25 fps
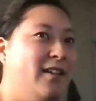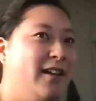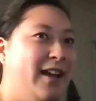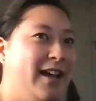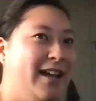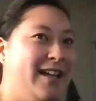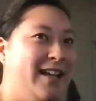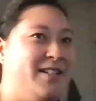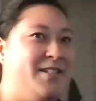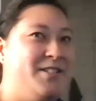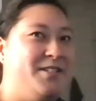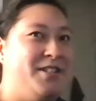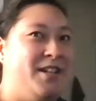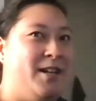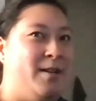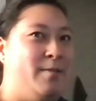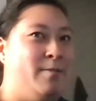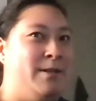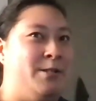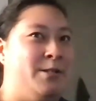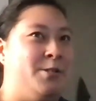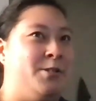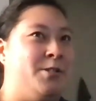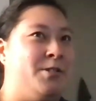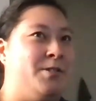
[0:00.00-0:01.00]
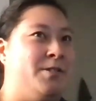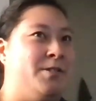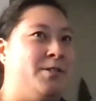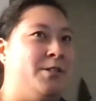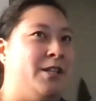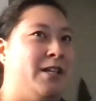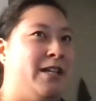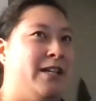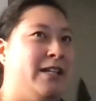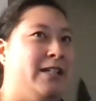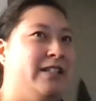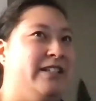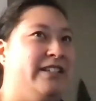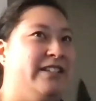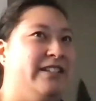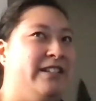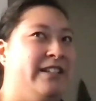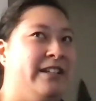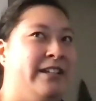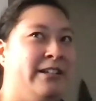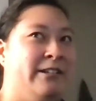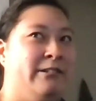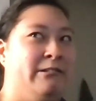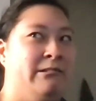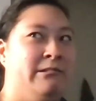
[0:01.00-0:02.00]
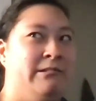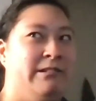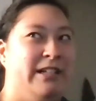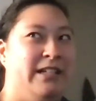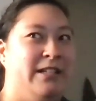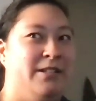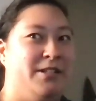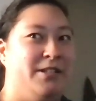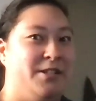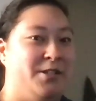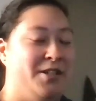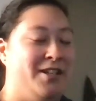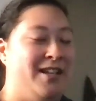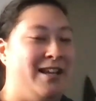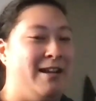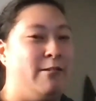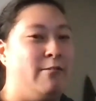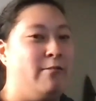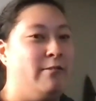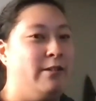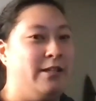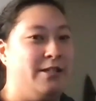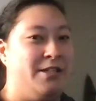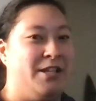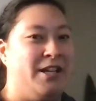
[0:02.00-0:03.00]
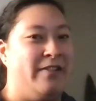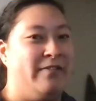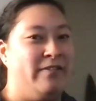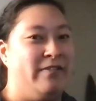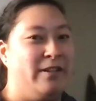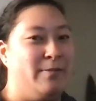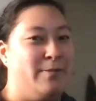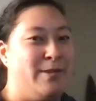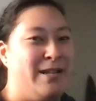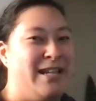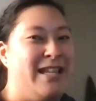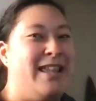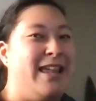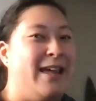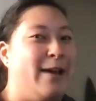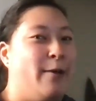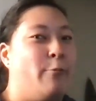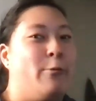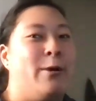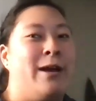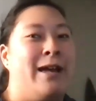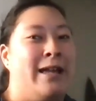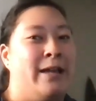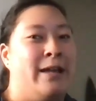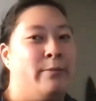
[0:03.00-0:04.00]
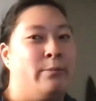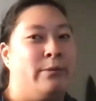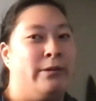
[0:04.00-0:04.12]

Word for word: I tell my students that, you know, it doesn't always have to be that way,